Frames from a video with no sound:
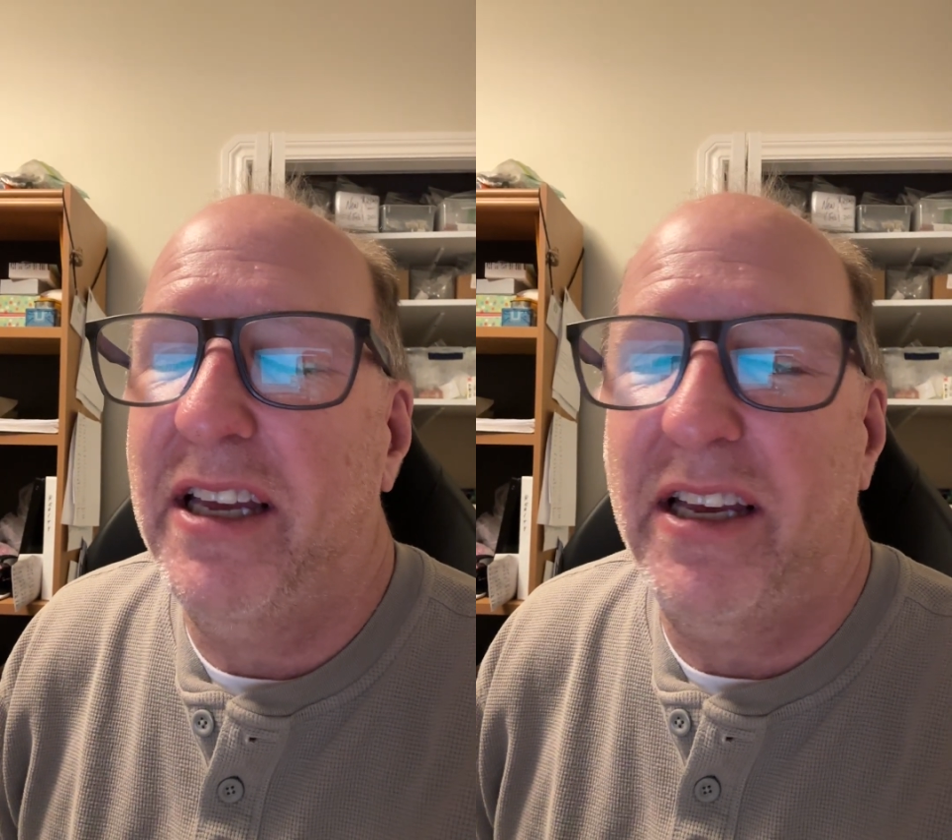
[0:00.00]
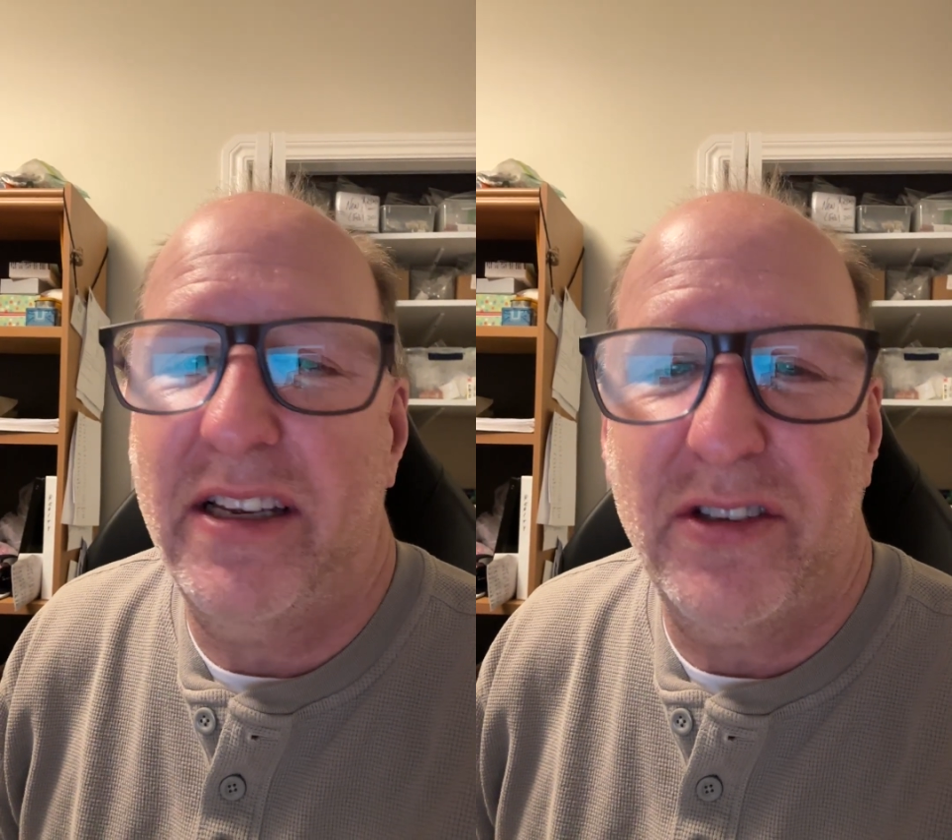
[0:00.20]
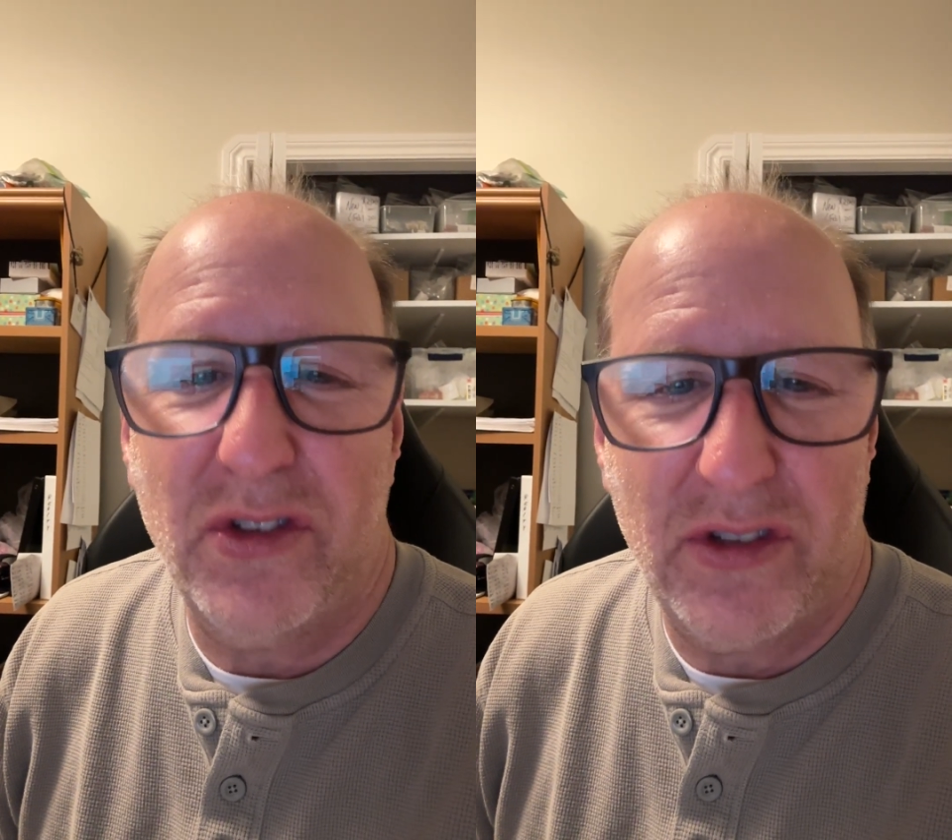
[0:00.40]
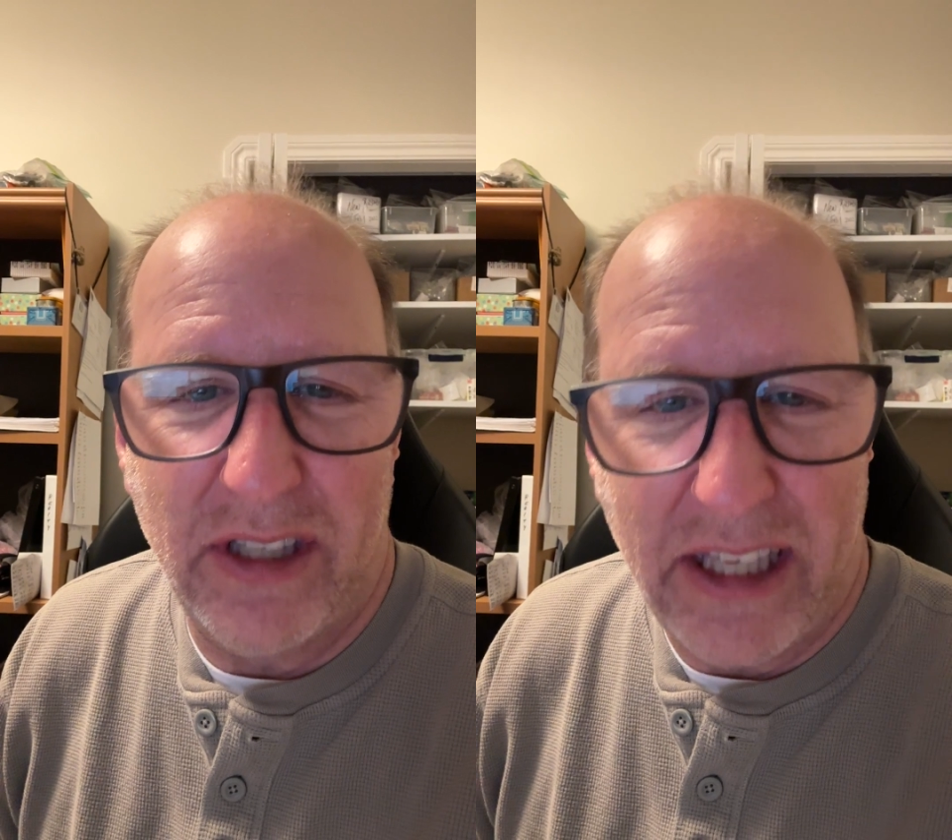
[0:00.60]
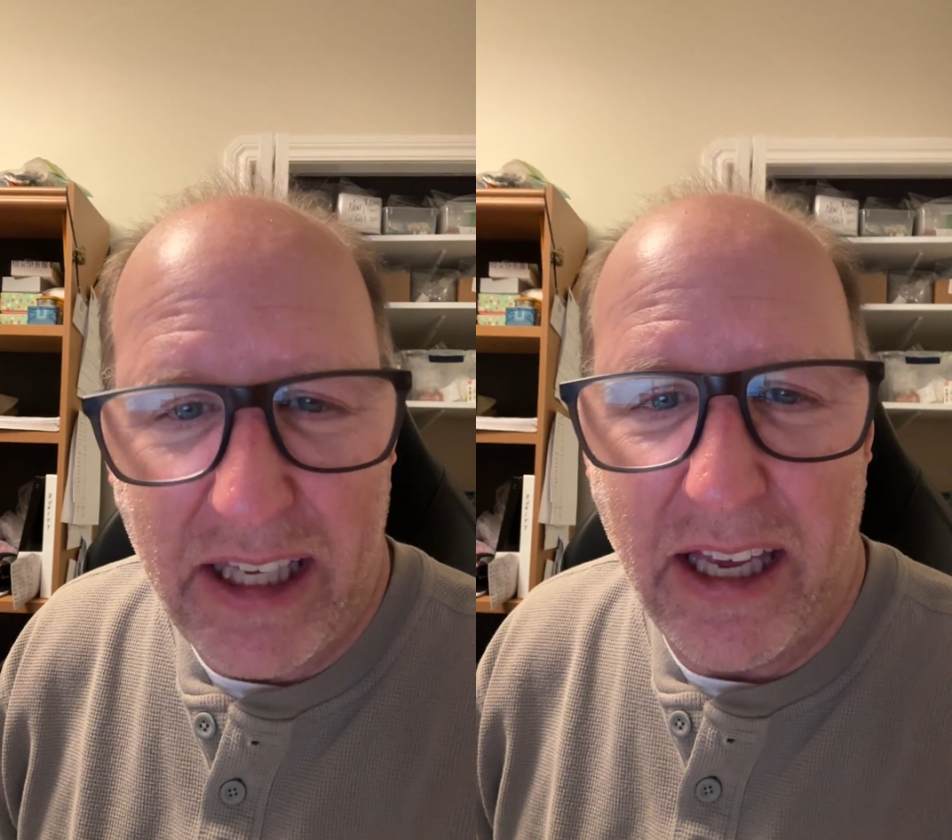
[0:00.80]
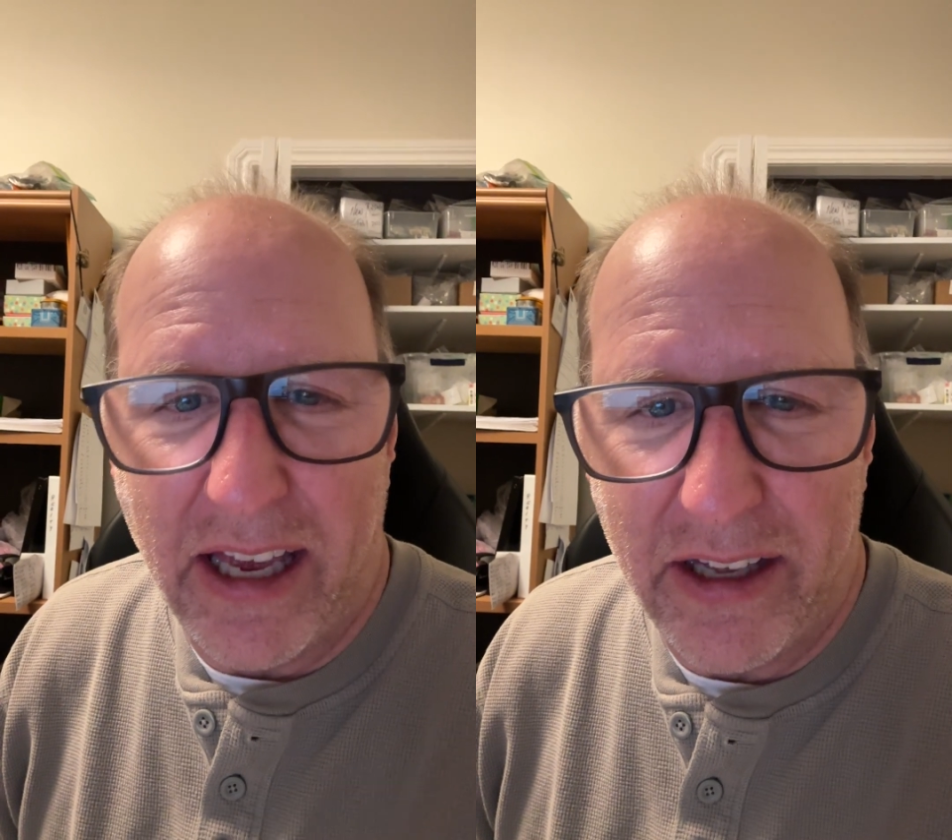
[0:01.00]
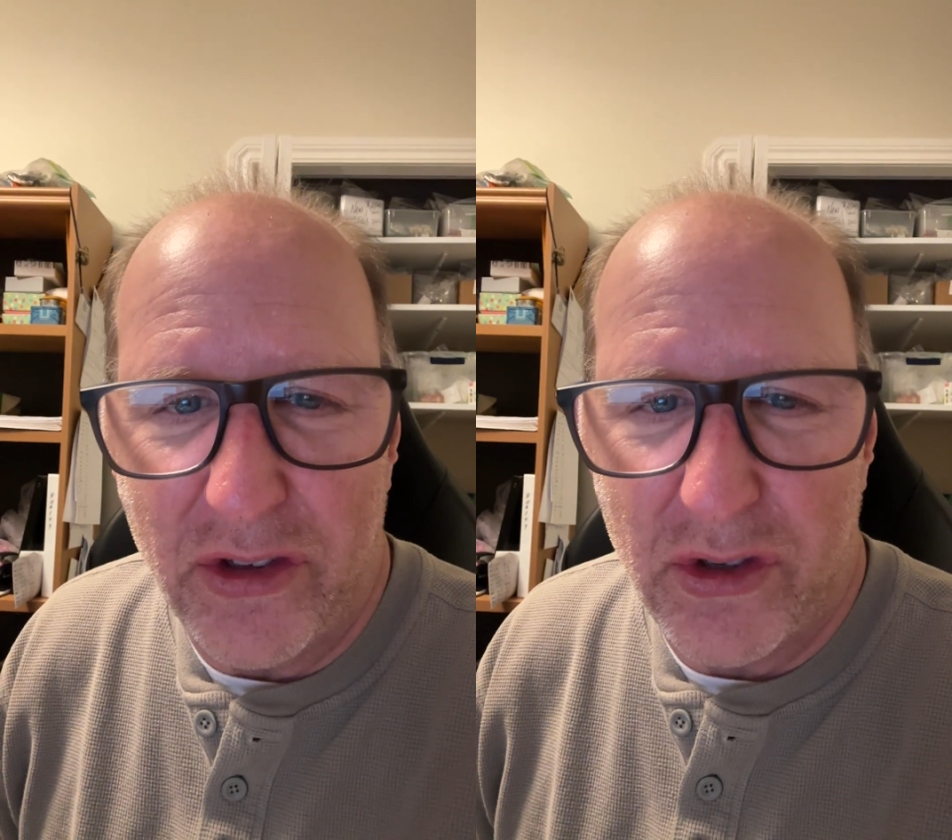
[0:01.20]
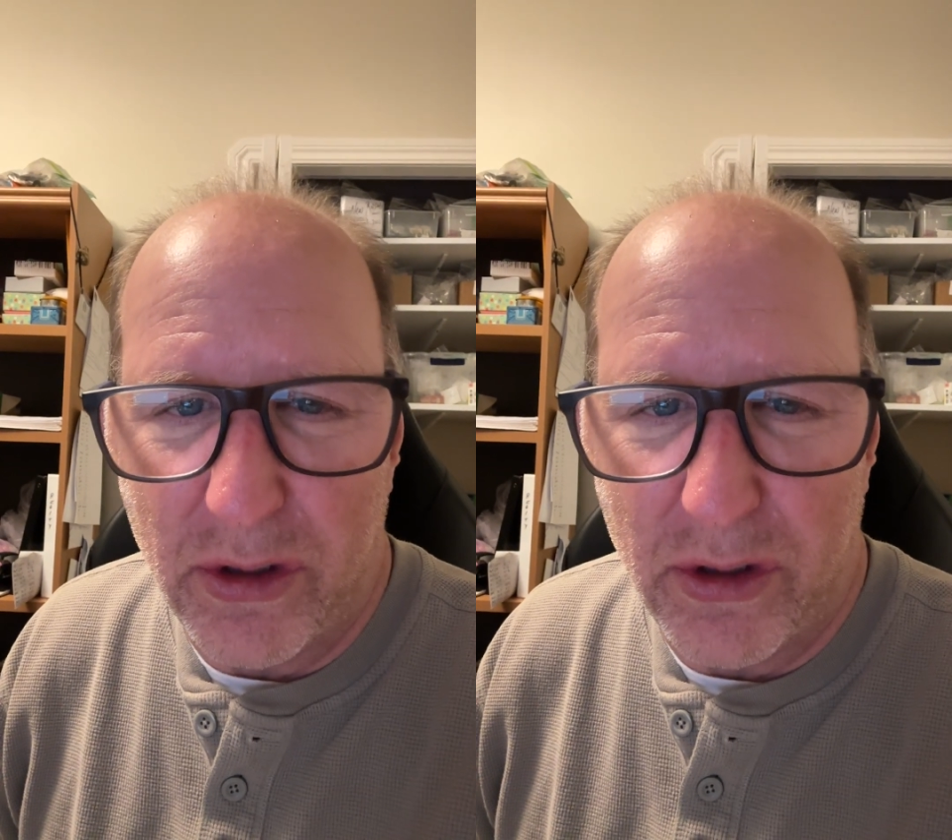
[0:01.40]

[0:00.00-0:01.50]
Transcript: as he heads